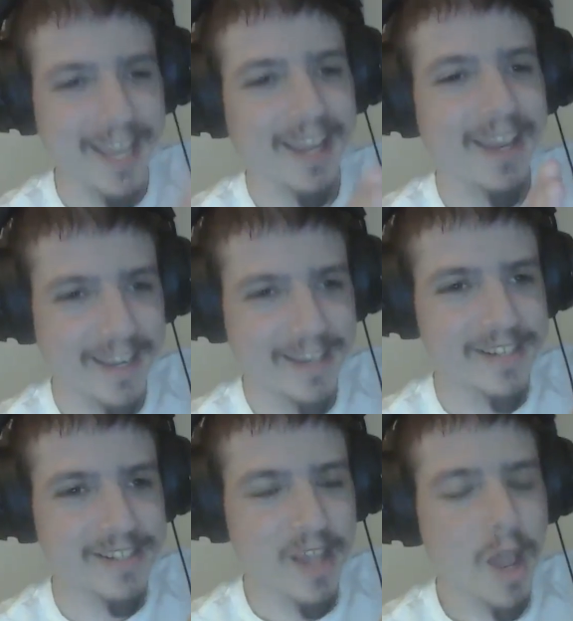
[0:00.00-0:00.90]

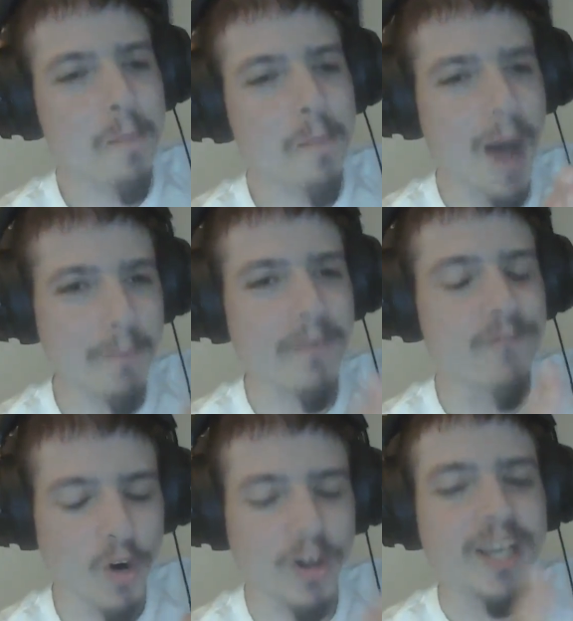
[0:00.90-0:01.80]
is pop a
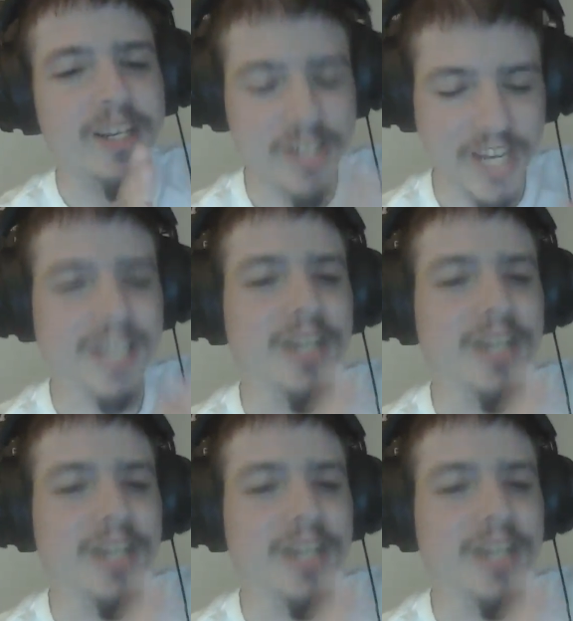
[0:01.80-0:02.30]
40 and check your